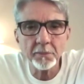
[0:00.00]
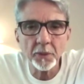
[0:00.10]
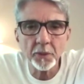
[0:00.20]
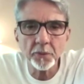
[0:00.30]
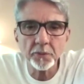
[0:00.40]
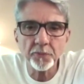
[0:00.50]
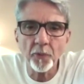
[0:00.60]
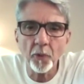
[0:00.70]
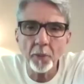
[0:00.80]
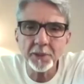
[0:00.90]
All
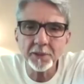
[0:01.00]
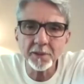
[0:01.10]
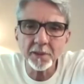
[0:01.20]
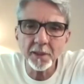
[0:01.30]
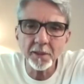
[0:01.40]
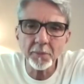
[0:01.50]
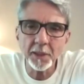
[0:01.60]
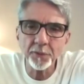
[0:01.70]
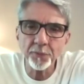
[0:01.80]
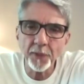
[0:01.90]
form is
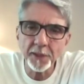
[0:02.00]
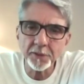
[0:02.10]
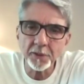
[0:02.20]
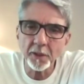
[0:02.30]
unmanifest.